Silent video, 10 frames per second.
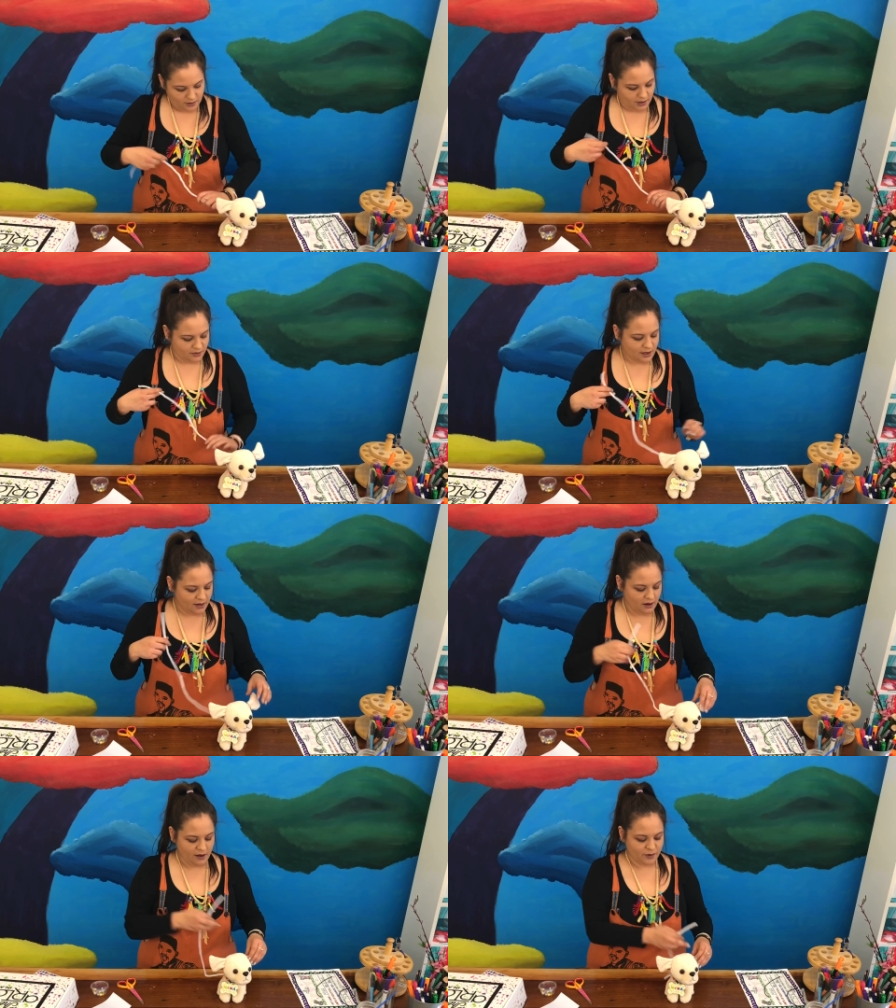And
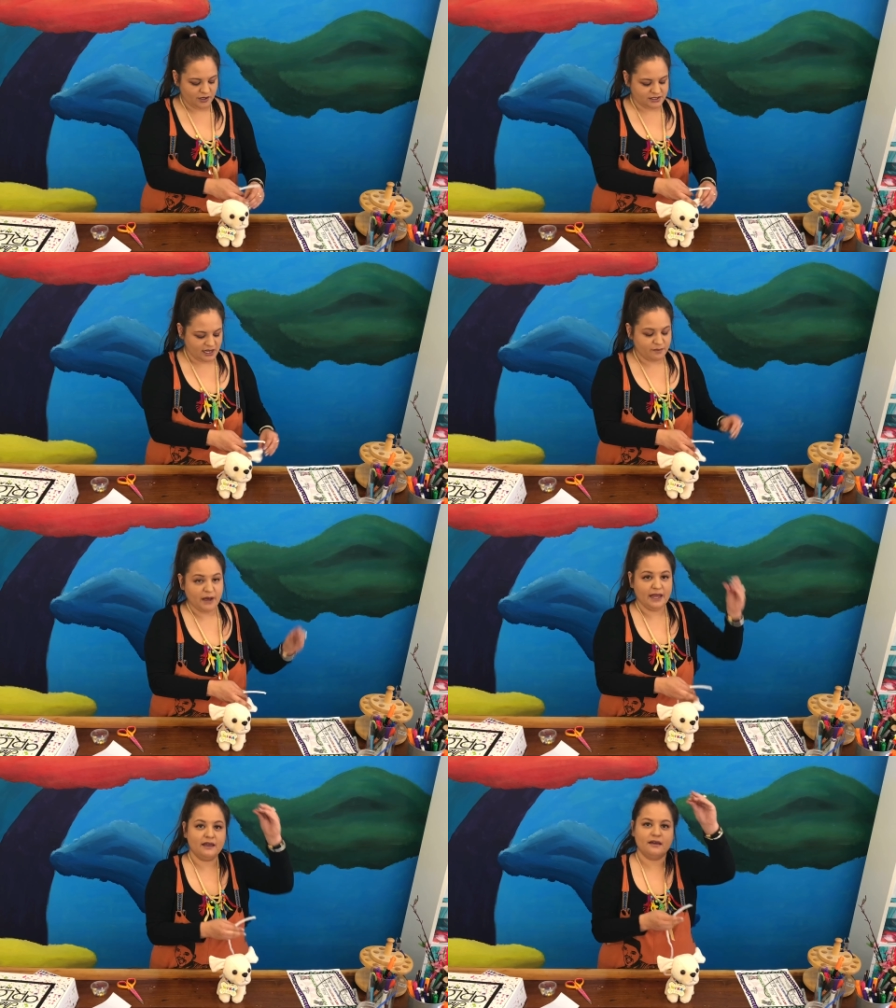then I'm gonna take
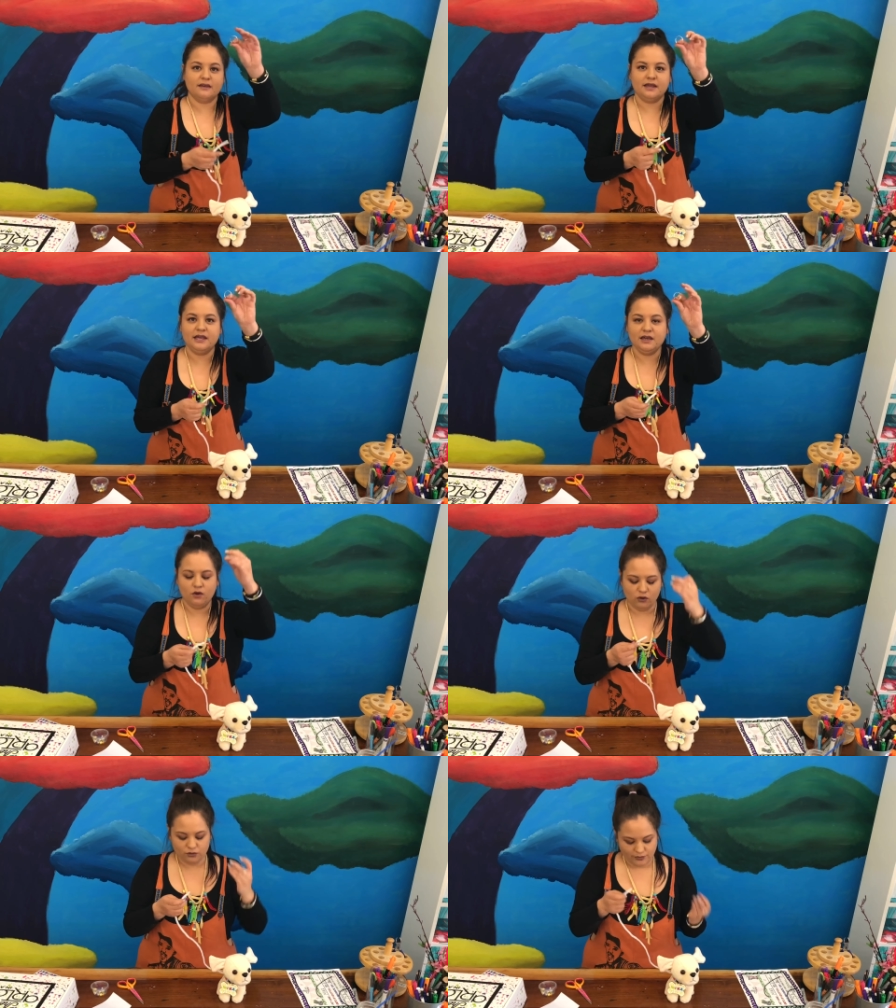my
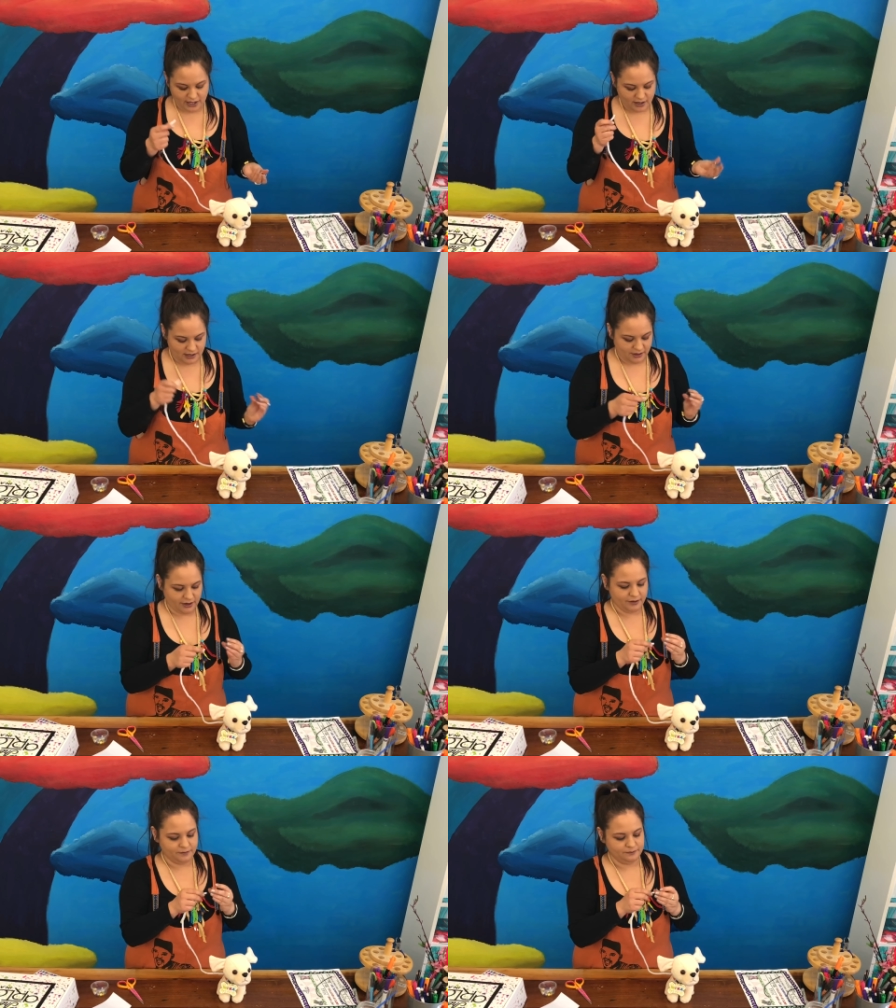keyhole ring
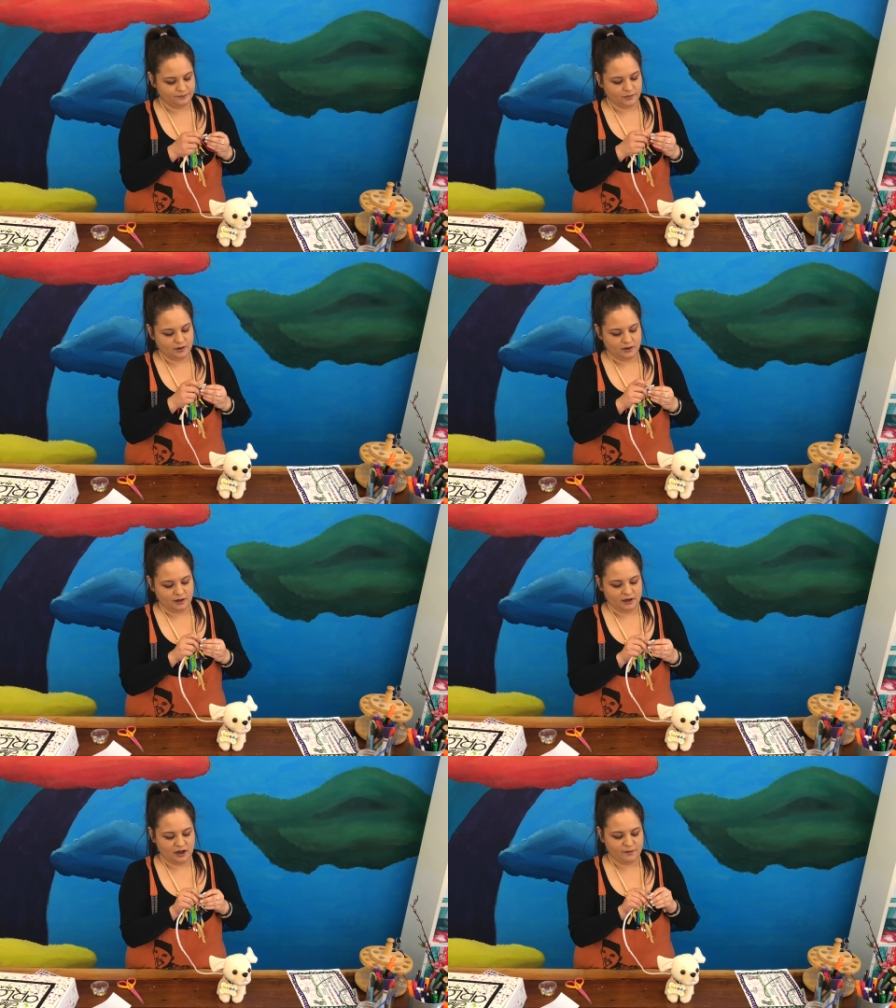here
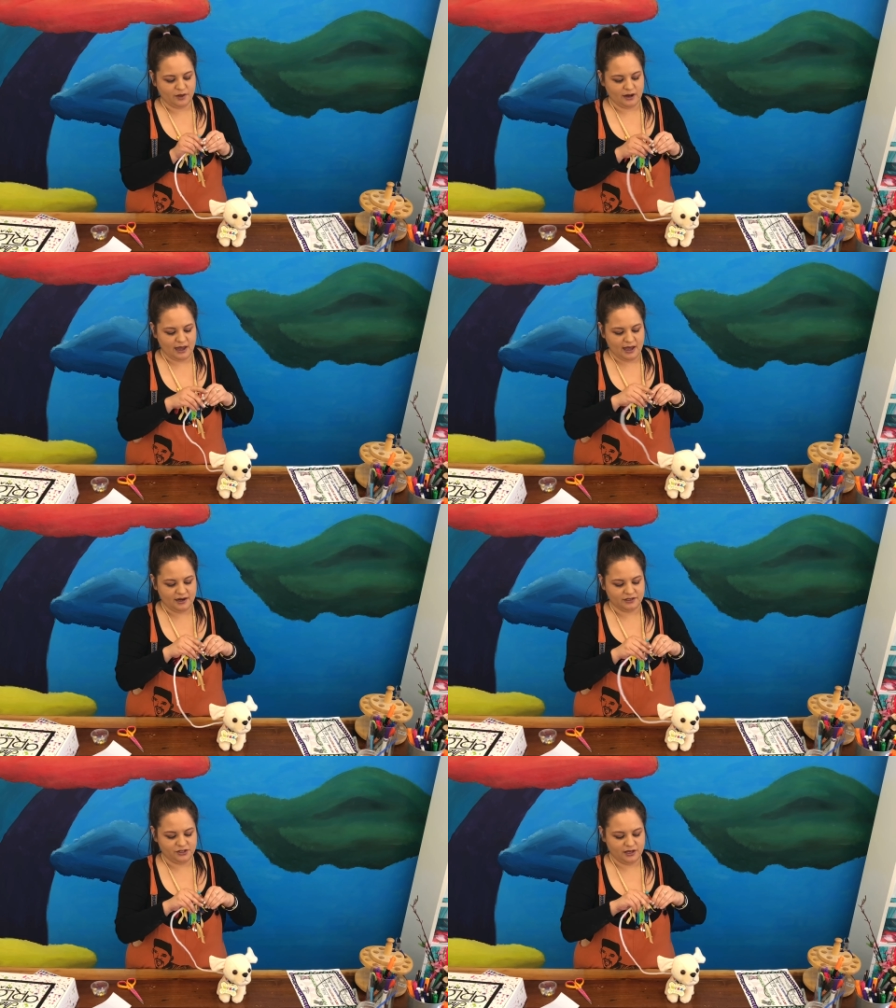and I'm gonna add
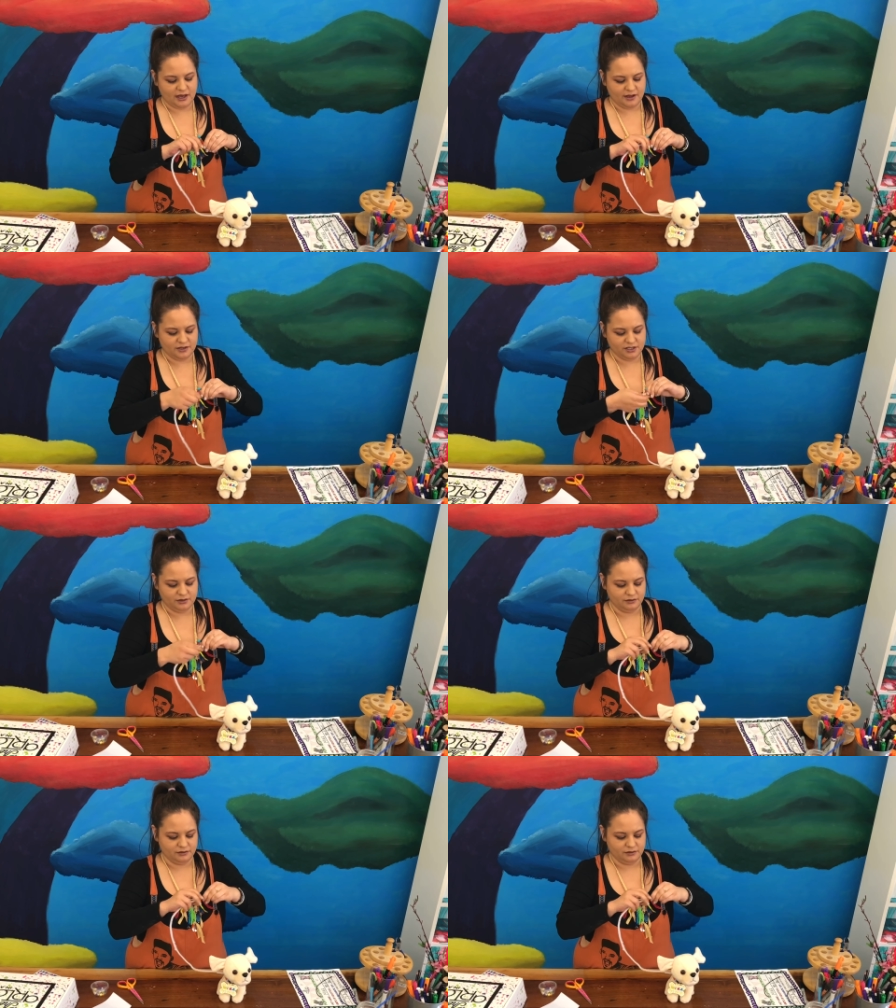it to the end.